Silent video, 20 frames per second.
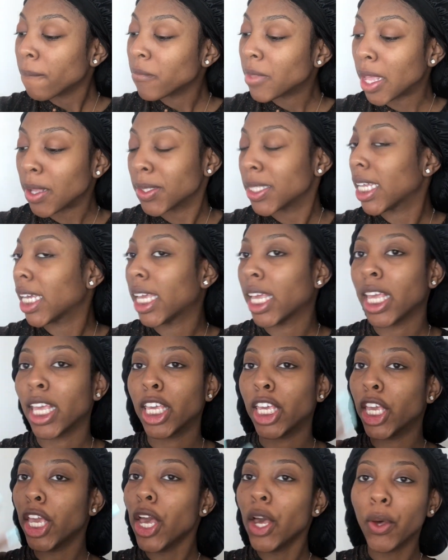that's looking
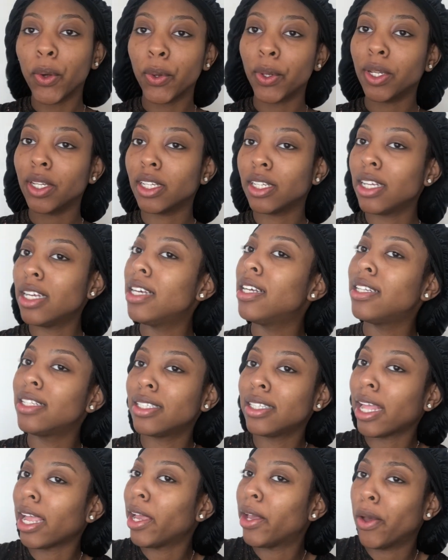cute?
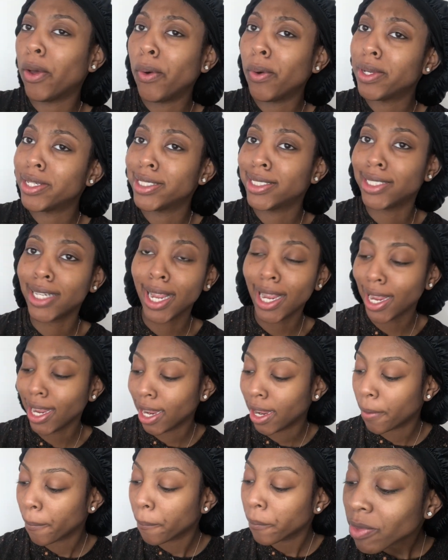Like, who is
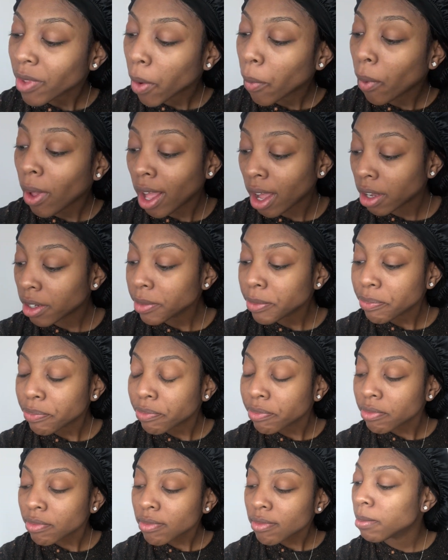she? Well,
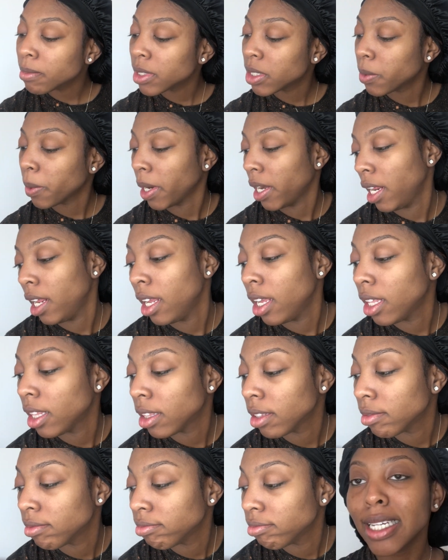sweetie,
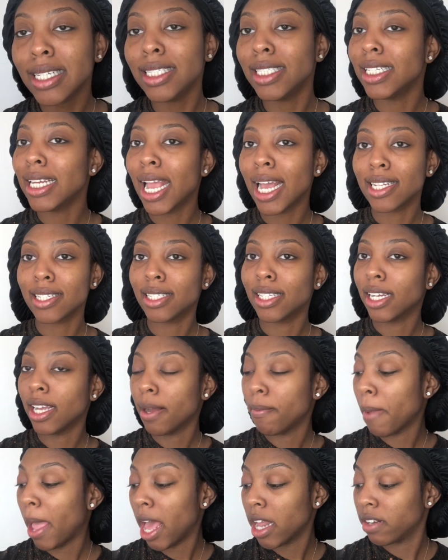she has to
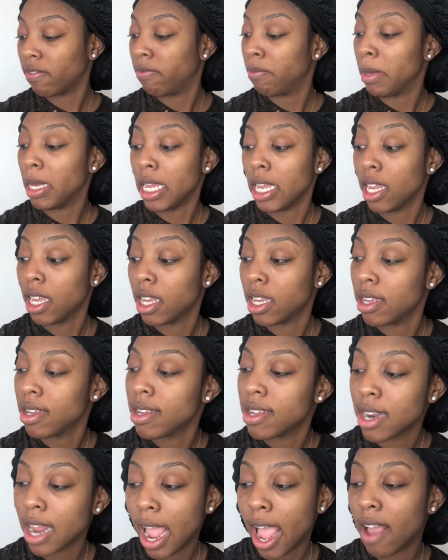come out of me
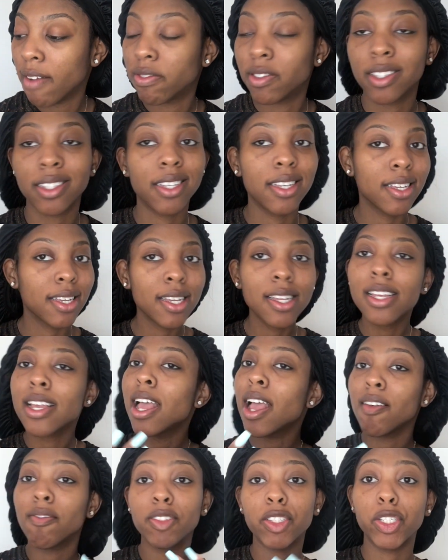and I have to
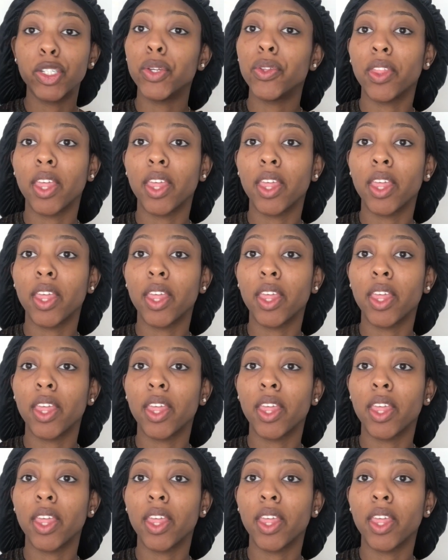do